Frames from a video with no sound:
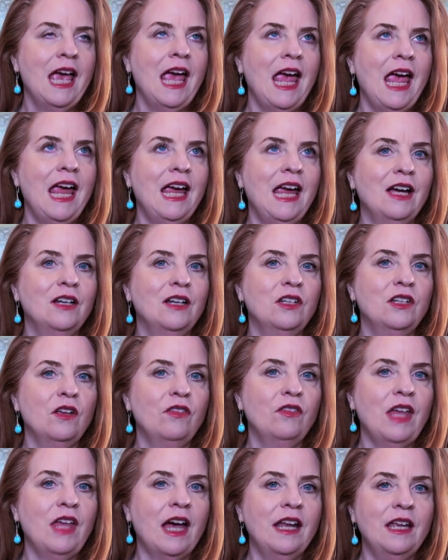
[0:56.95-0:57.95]
and
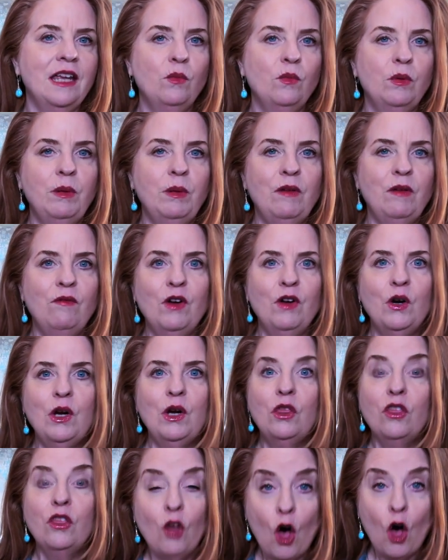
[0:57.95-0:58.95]
that it would be very
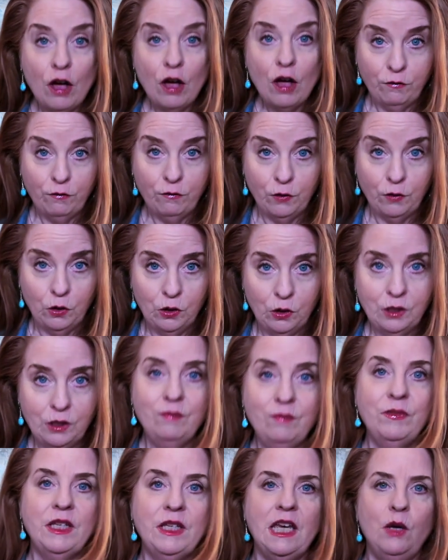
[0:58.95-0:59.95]

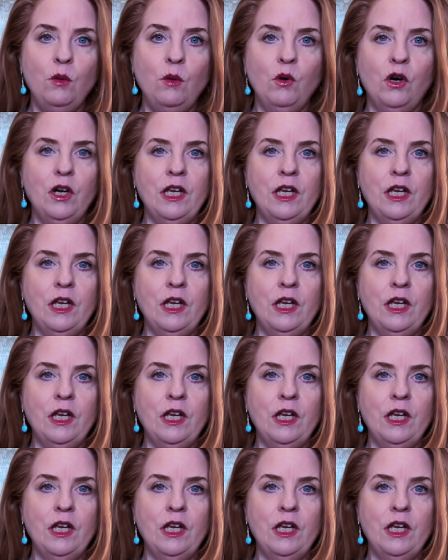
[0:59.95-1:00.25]
thoughtful, keyword